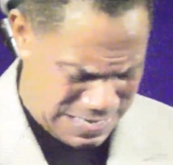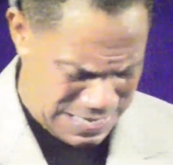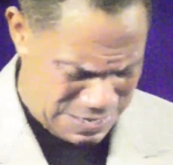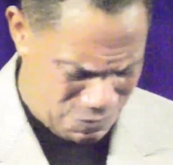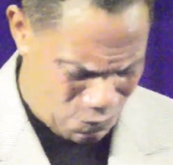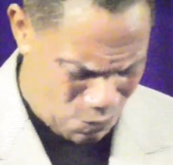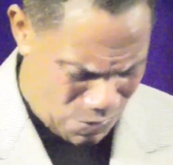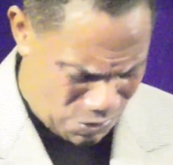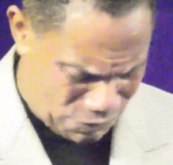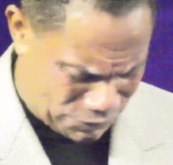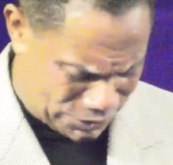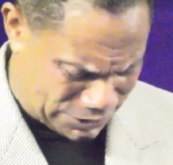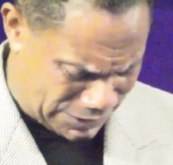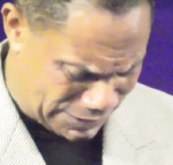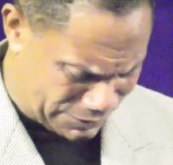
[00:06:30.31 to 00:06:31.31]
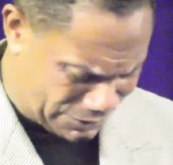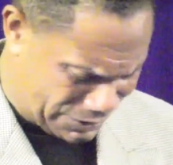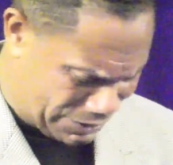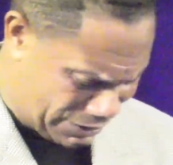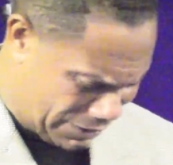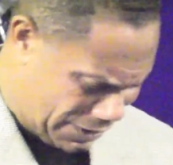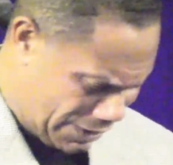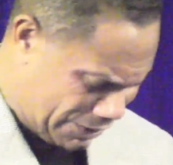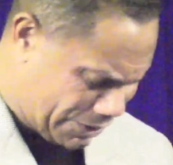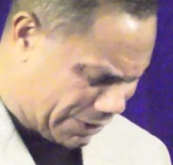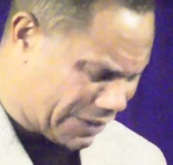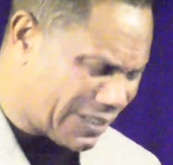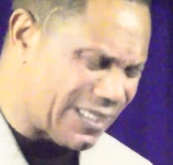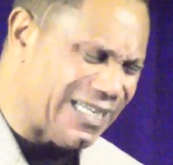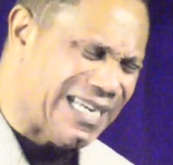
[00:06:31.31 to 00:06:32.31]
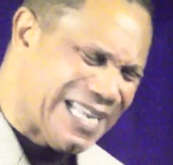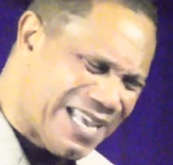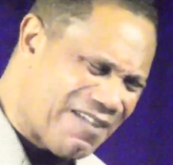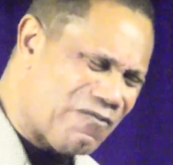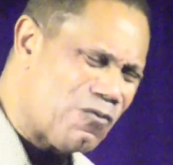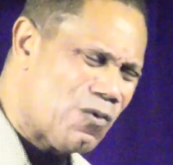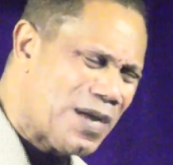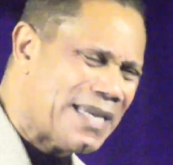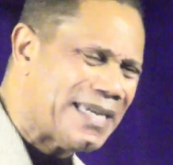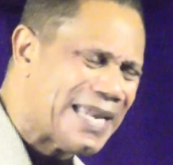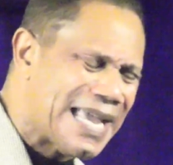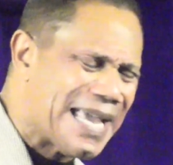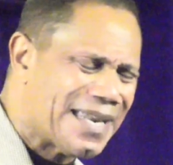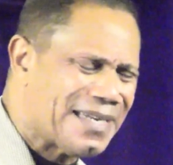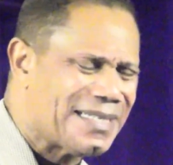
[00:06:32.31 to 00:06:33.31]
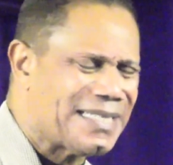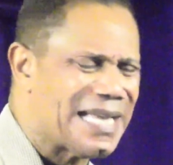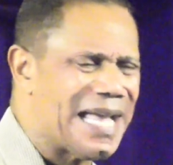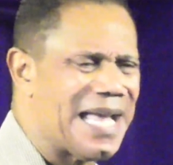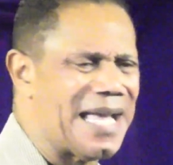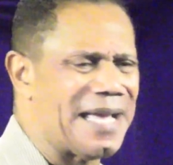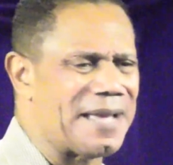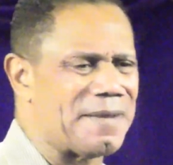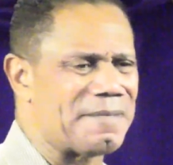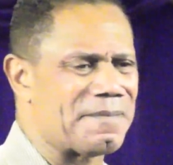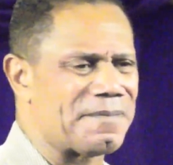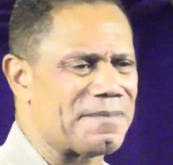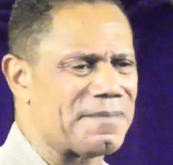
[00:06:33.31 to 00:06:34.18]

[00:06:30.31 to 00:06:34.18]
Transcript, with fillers: And he wants us to, to, to live one day at a time.